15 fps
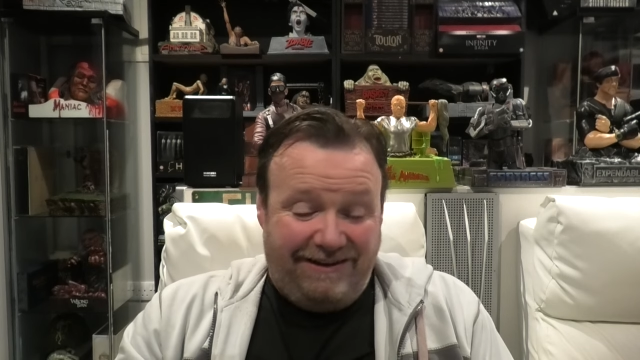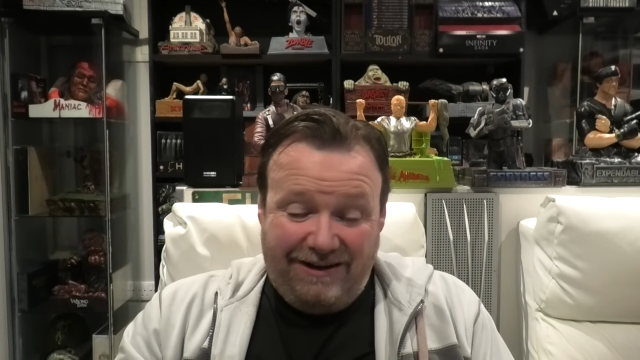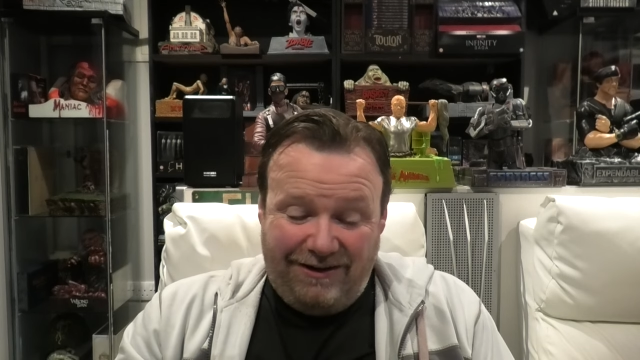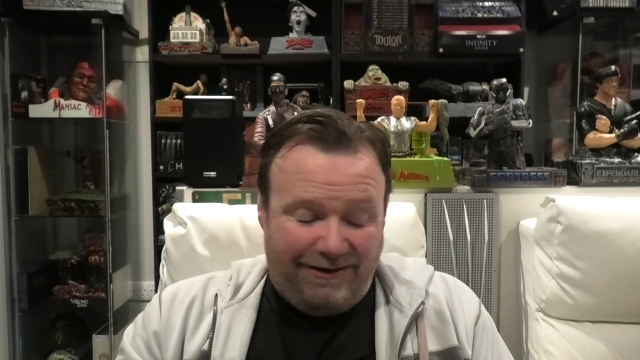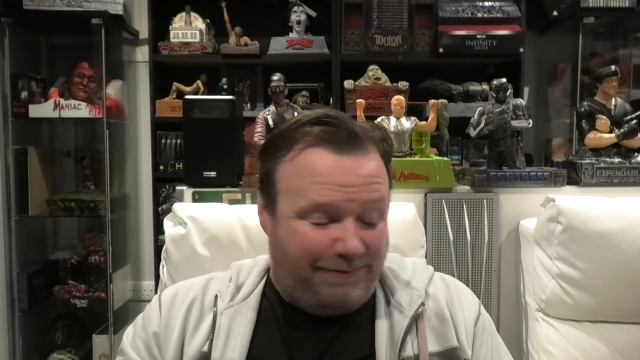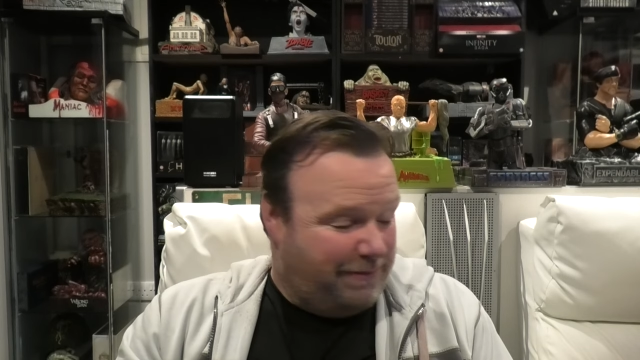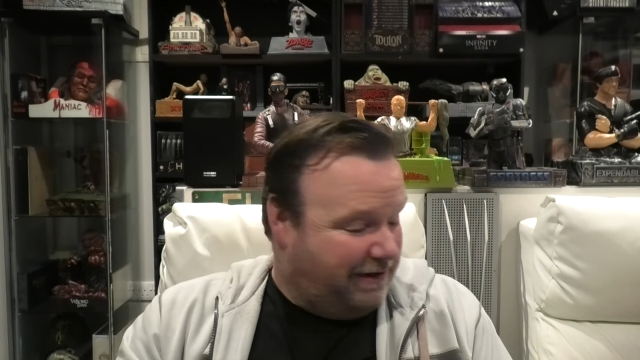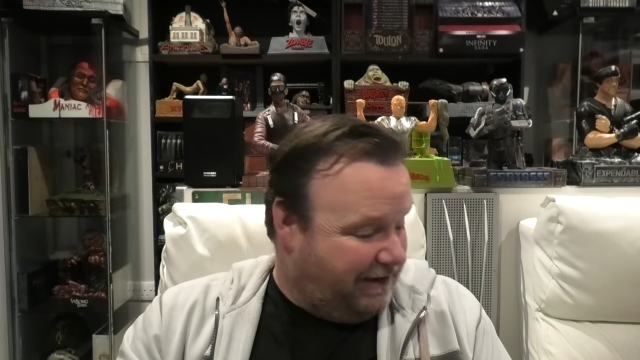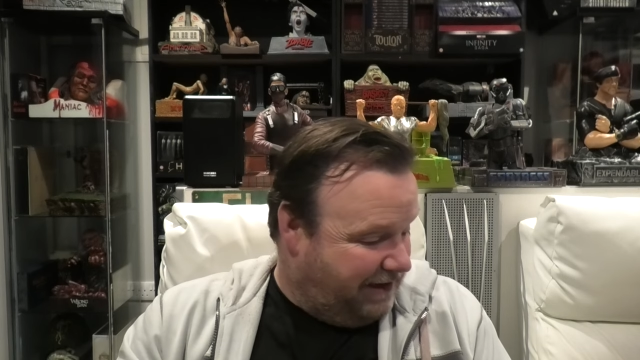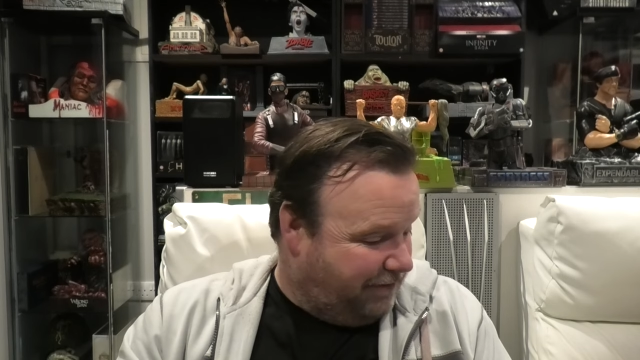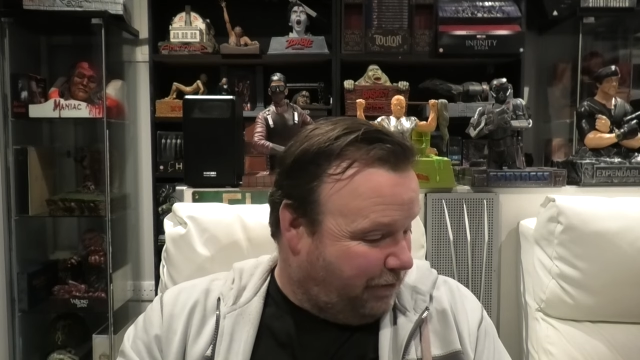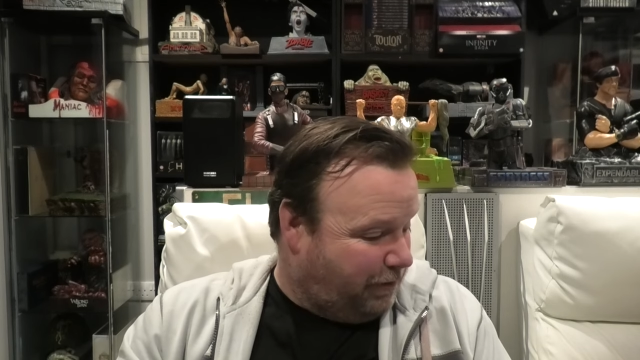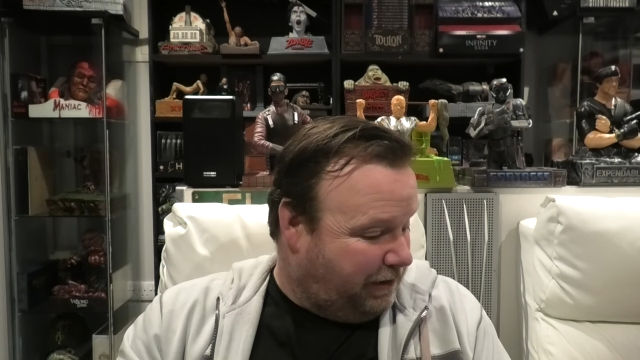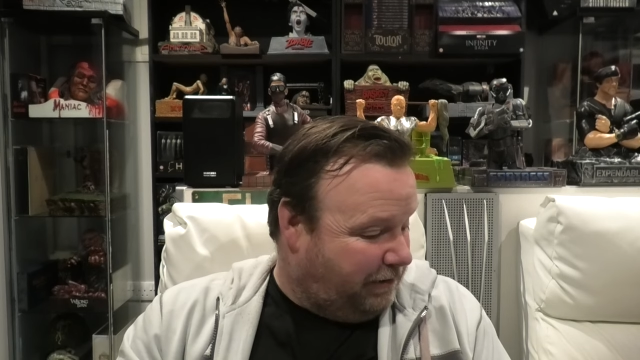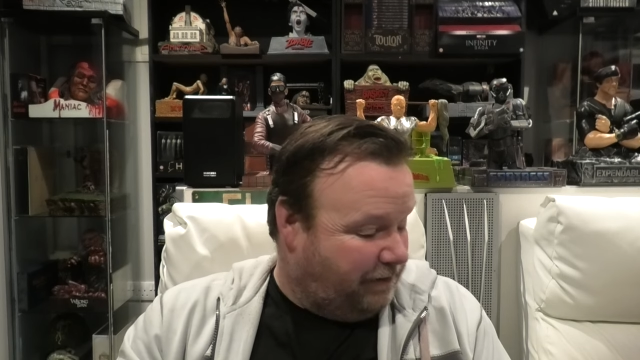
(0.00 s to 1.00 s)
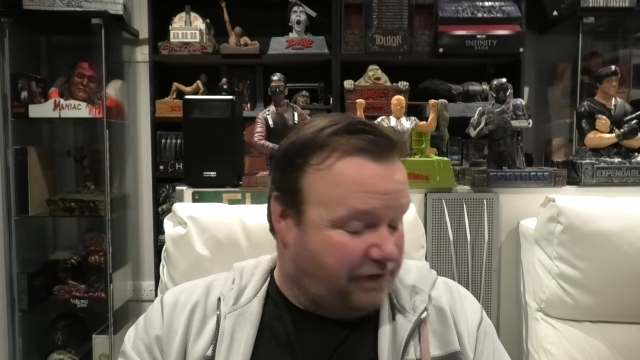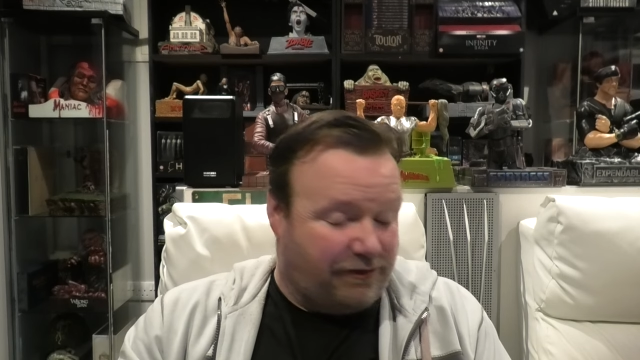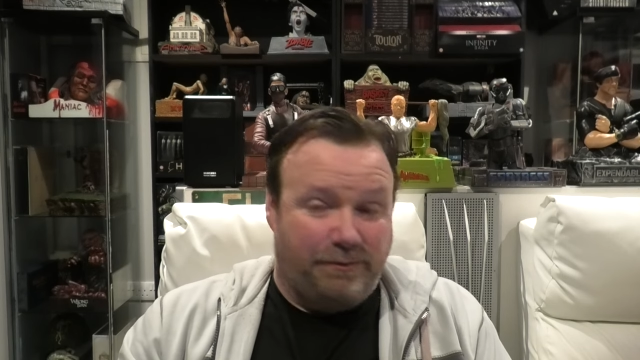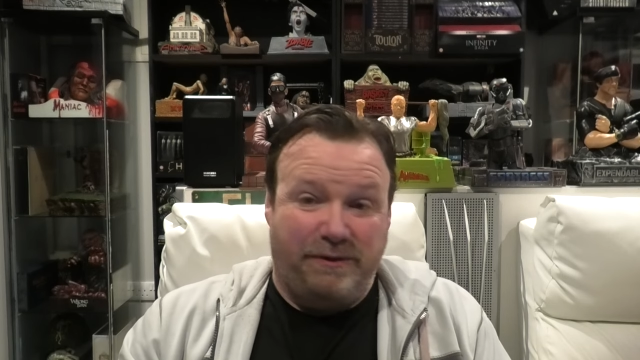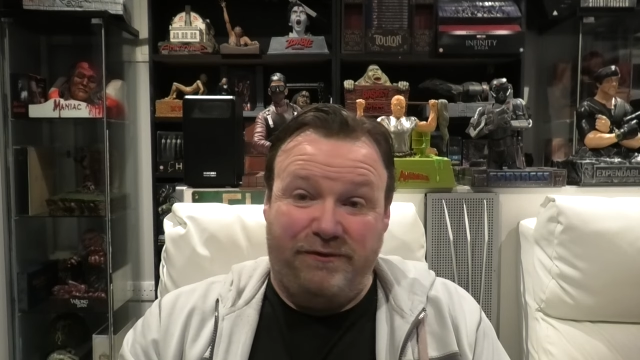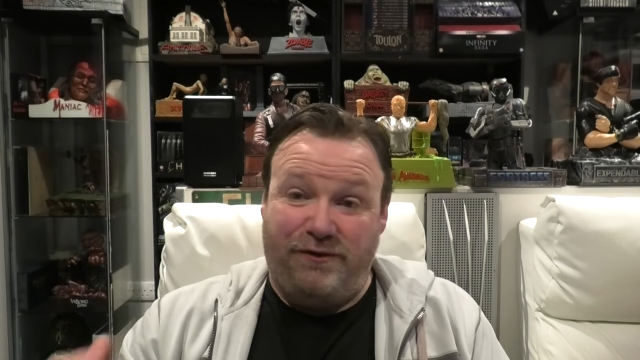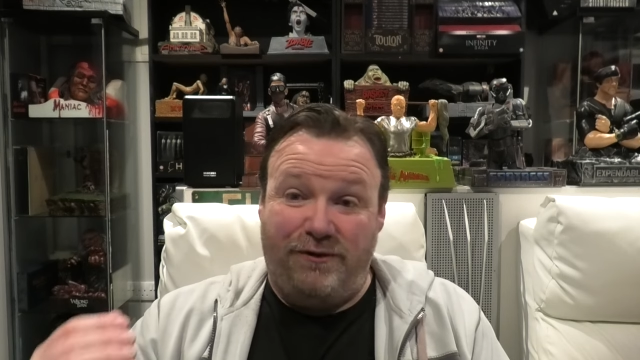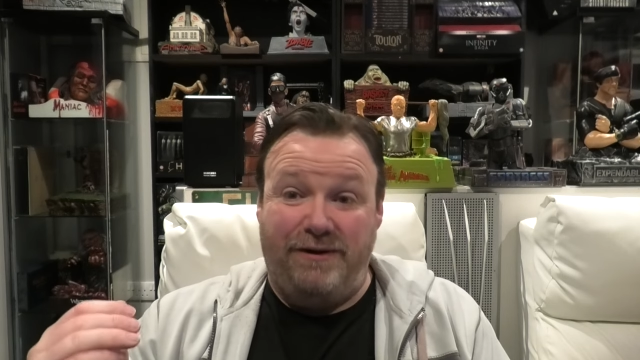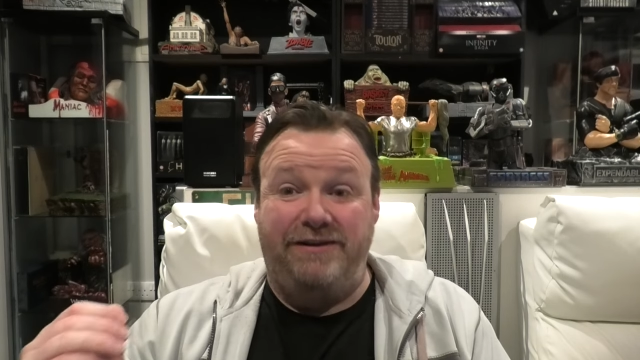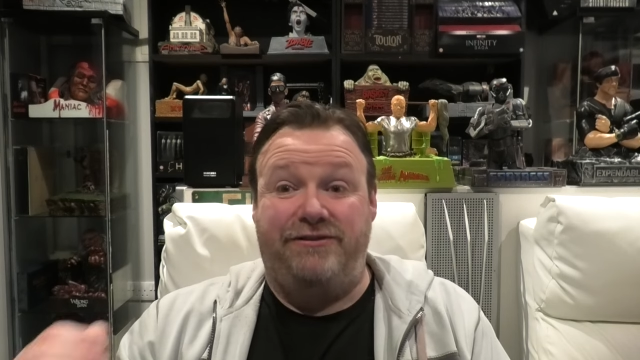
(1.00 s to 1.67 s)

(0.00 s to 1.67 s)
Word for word: Unbelievable. So before